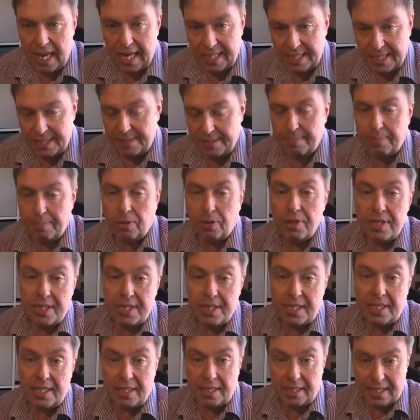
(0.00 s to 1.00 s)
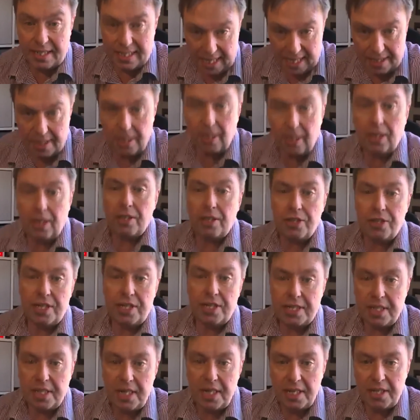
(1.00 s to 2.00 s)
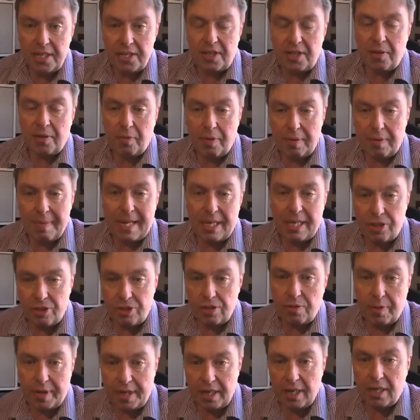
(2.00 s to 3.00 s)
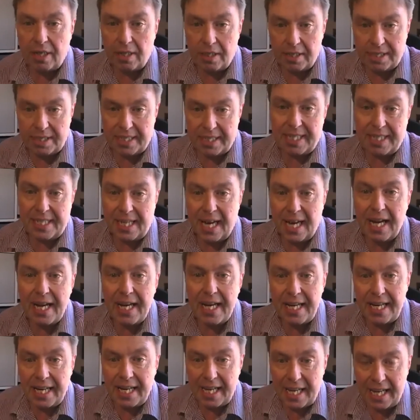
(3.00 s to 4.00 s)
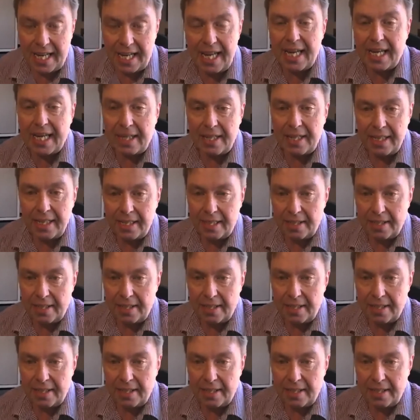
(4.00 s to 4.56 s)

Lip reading: exploiting the technologies so that we make sure we are designing in